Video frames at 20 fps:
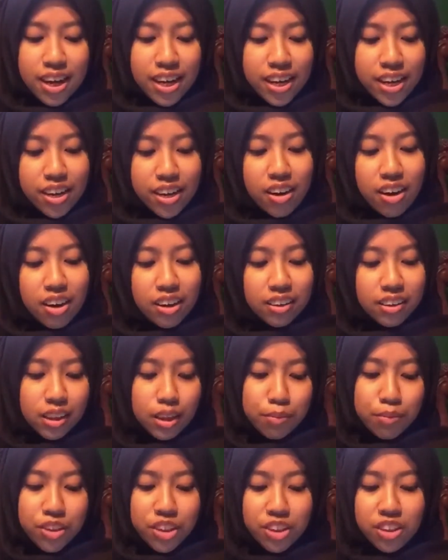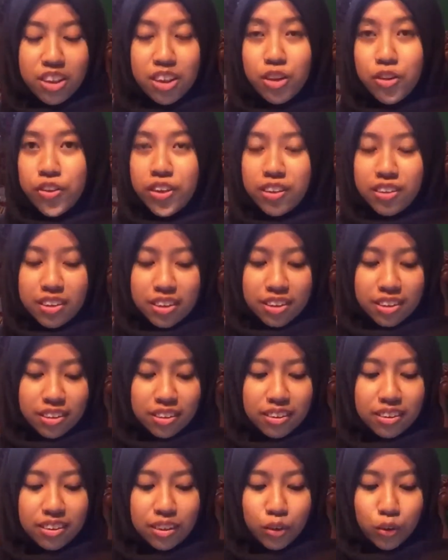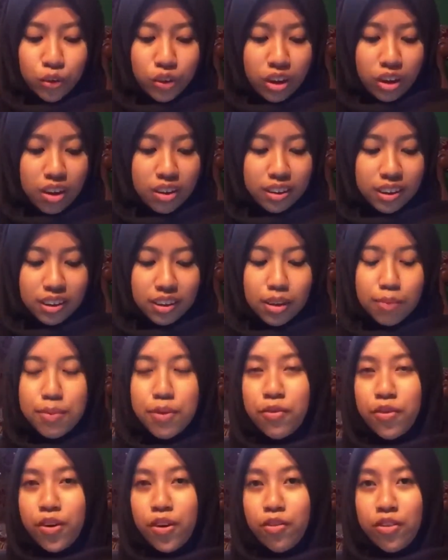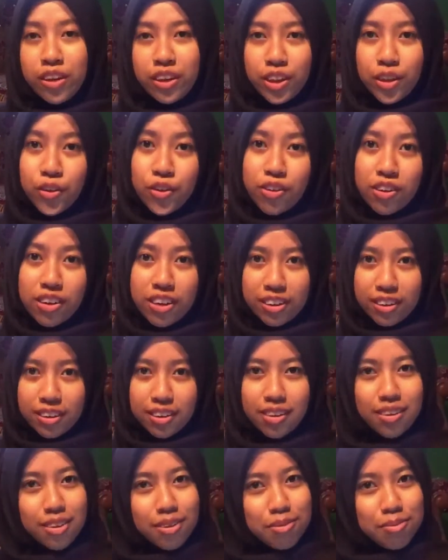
Here are some general guidelines to consider before writing your letter.